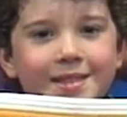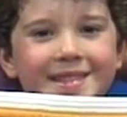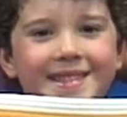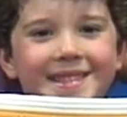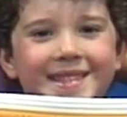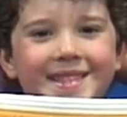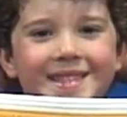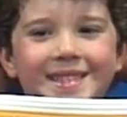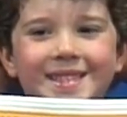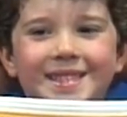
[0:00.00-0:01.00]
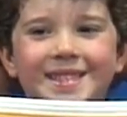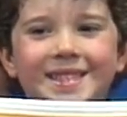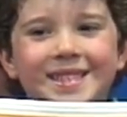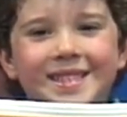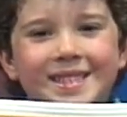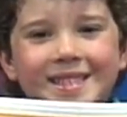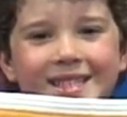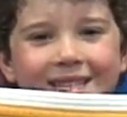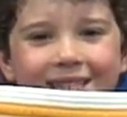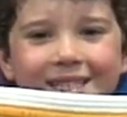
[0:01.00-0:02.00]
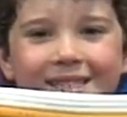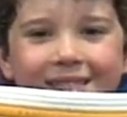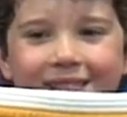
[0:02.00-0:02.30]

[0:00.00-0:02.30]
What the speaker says: No words are spoken by the person on screen.